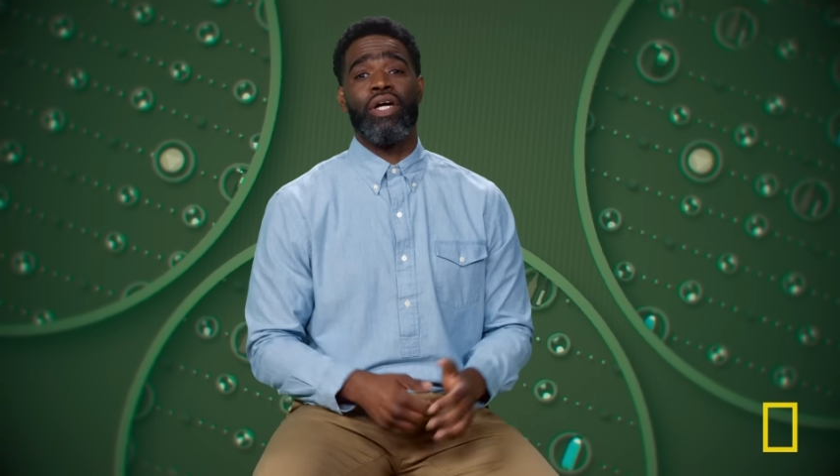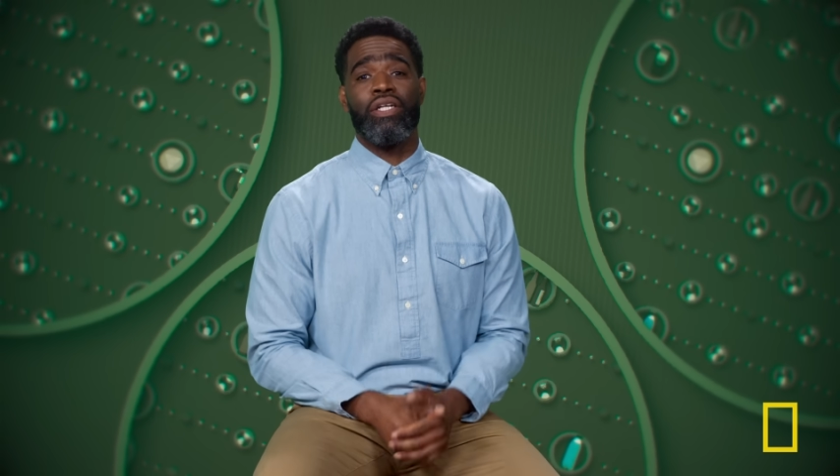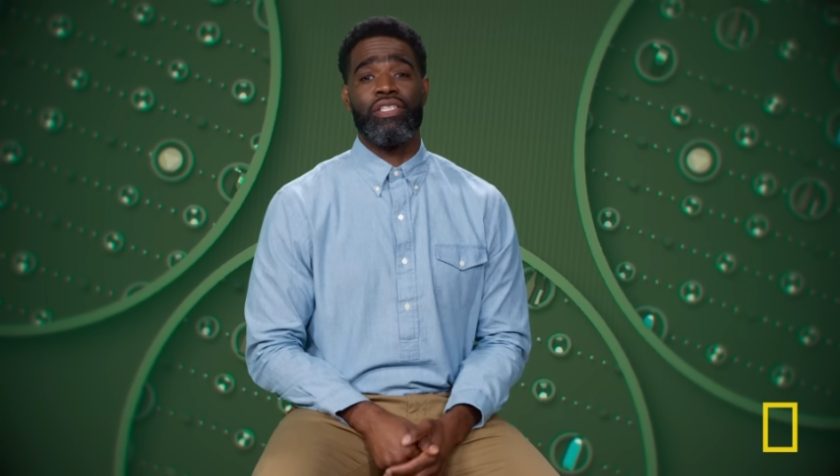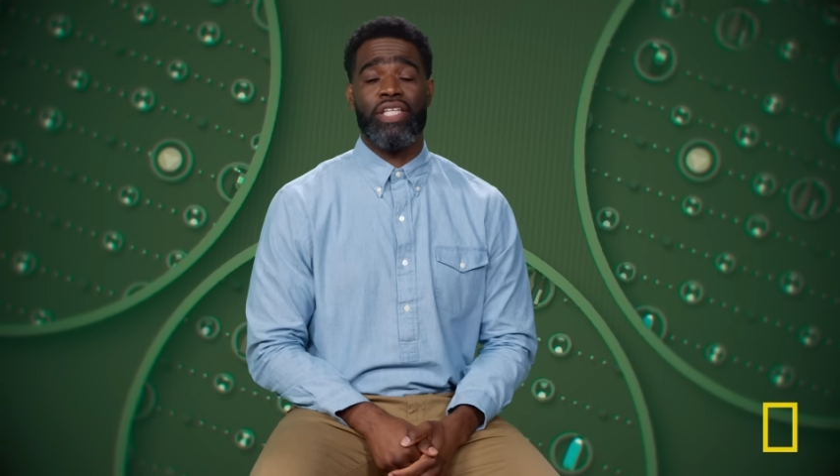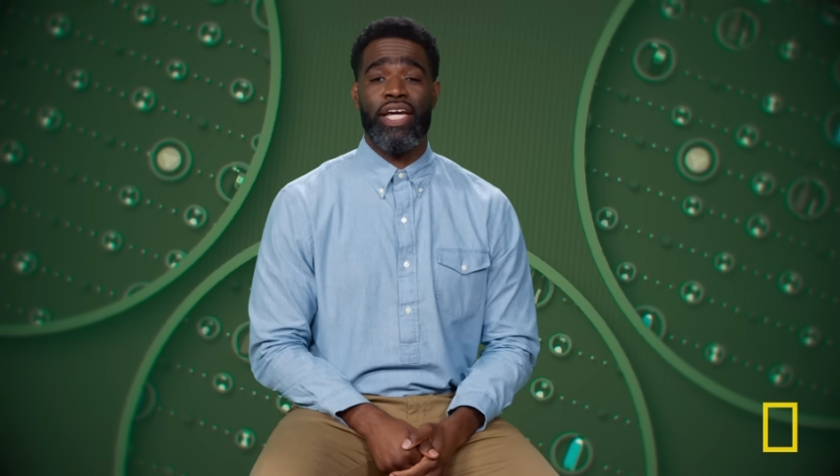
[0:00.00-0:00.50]

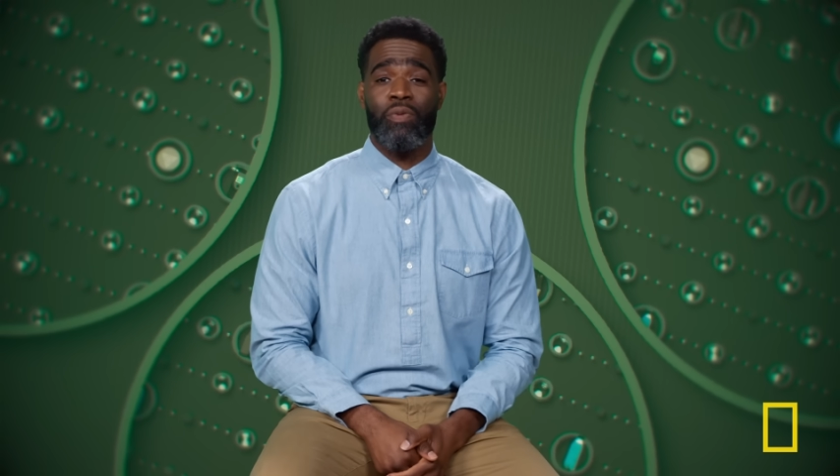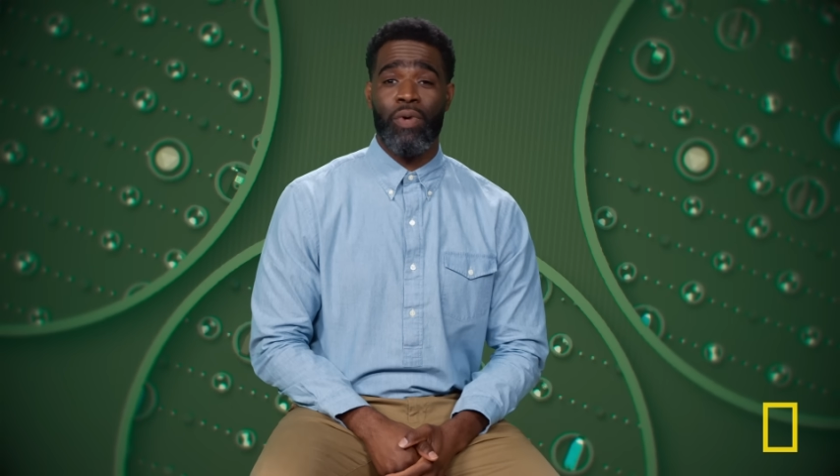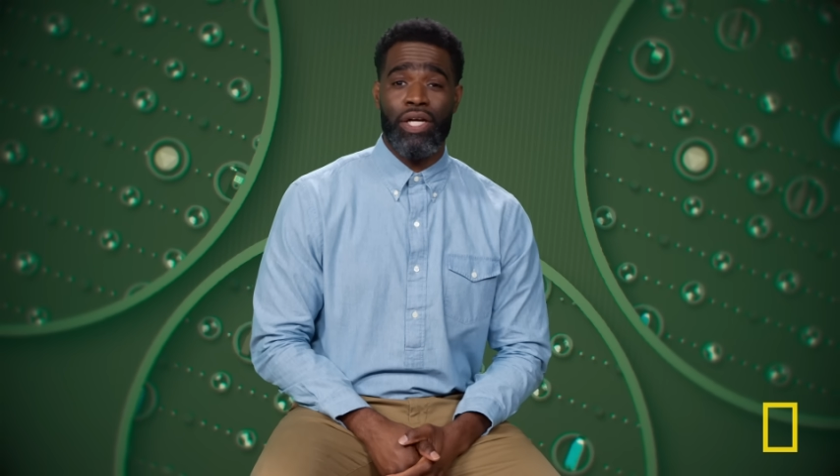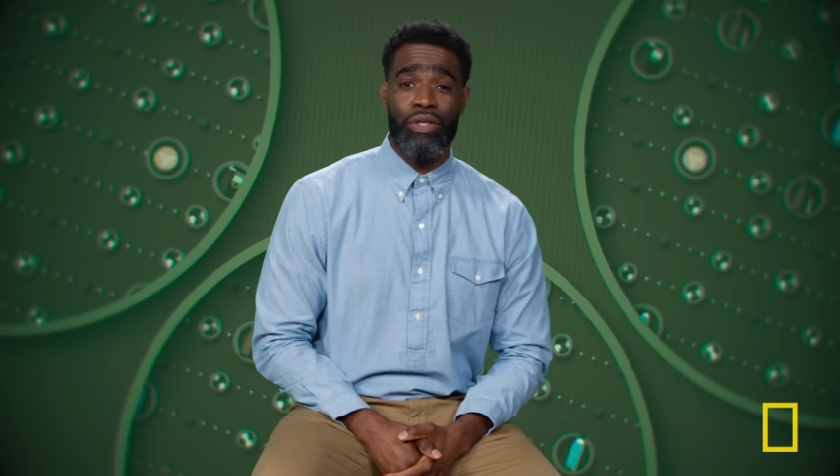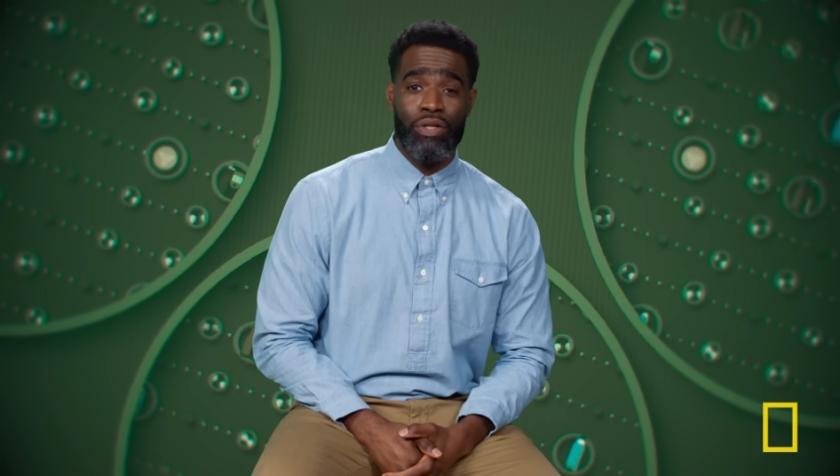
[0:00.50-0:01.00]
understand
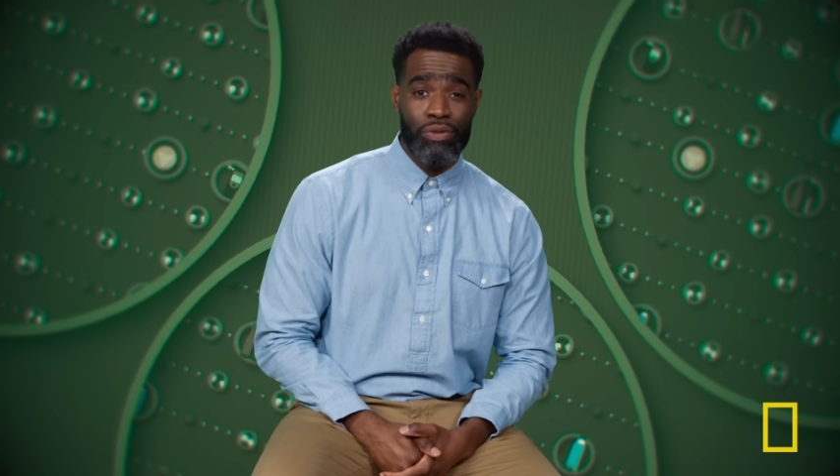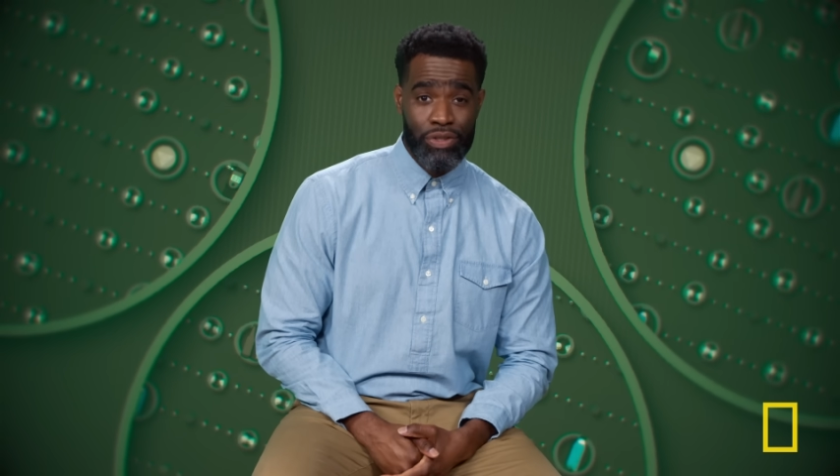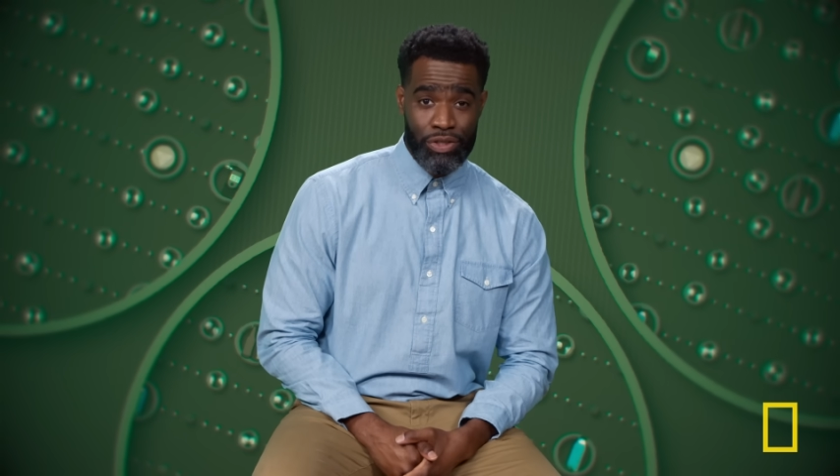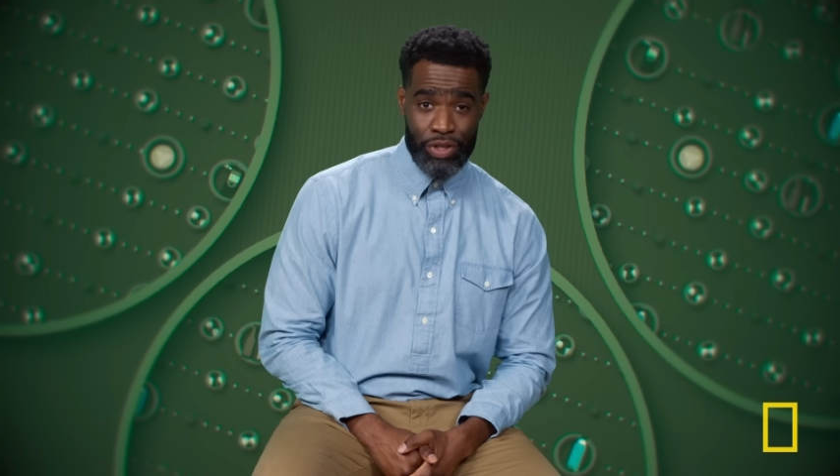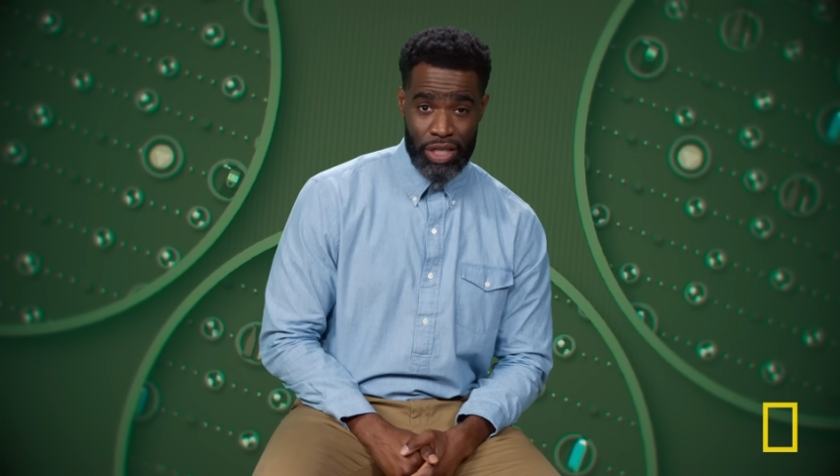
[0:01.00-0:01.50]
why you used
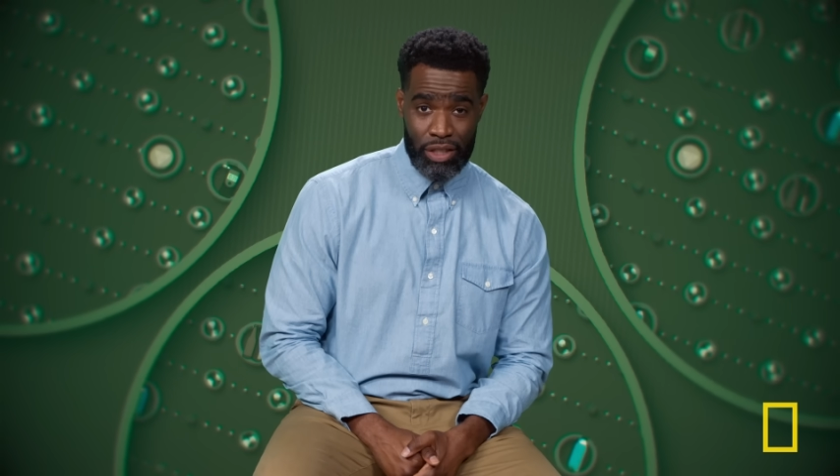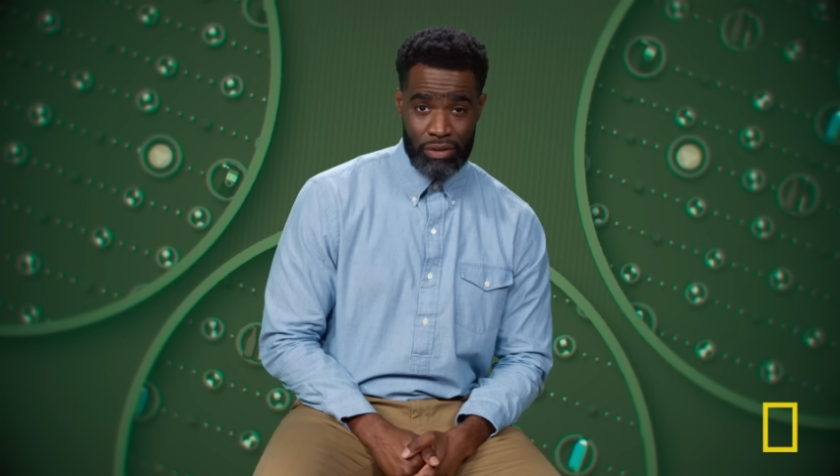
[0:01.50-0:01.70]
to drink.